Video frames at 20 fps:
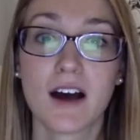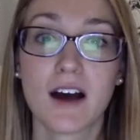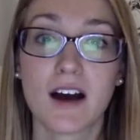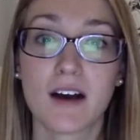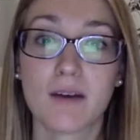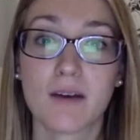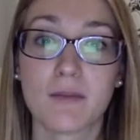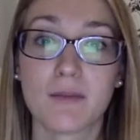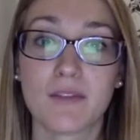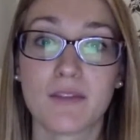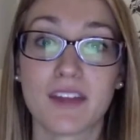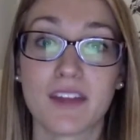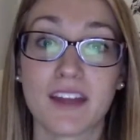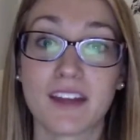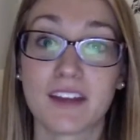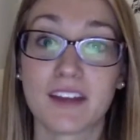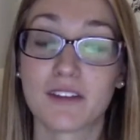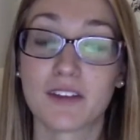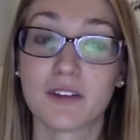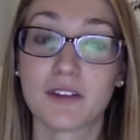
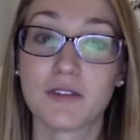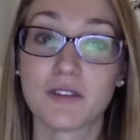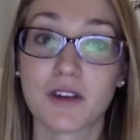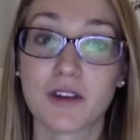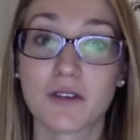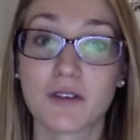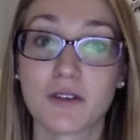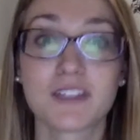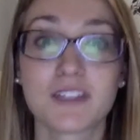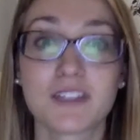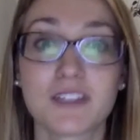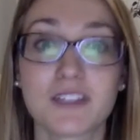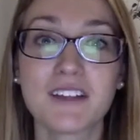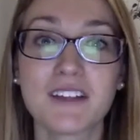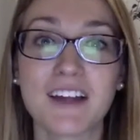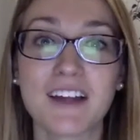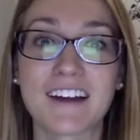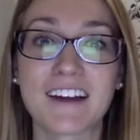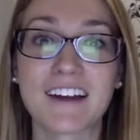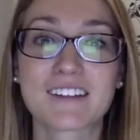than if you don't do
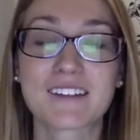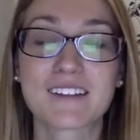that.